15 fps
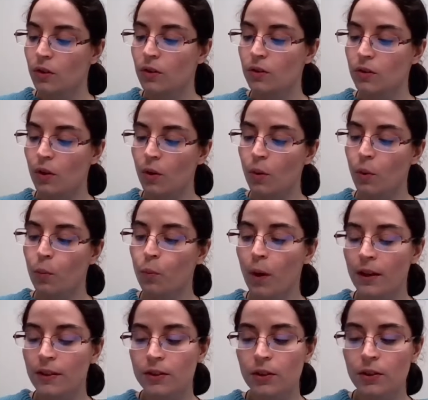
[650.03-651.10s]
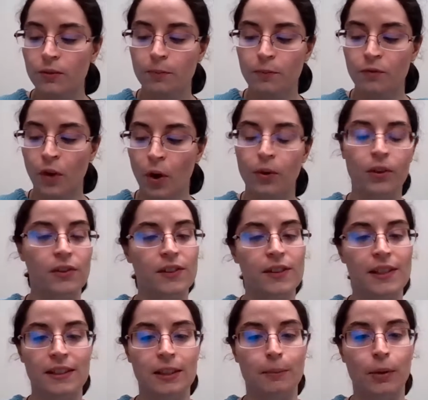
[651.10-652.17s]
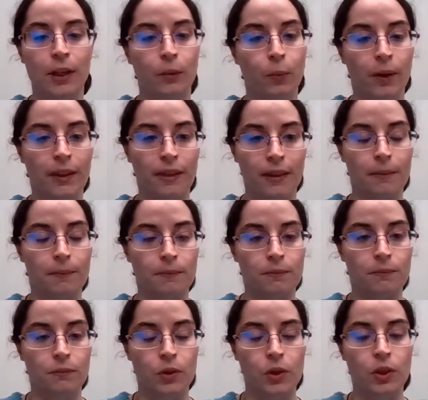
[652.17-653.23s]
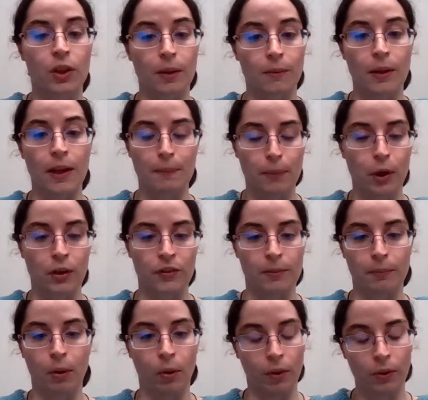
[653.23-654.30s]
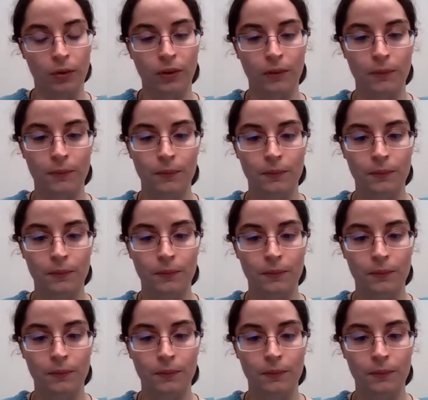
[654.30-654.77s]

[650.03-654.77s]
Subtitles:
So what do voters need to bring with them to the in-person polls?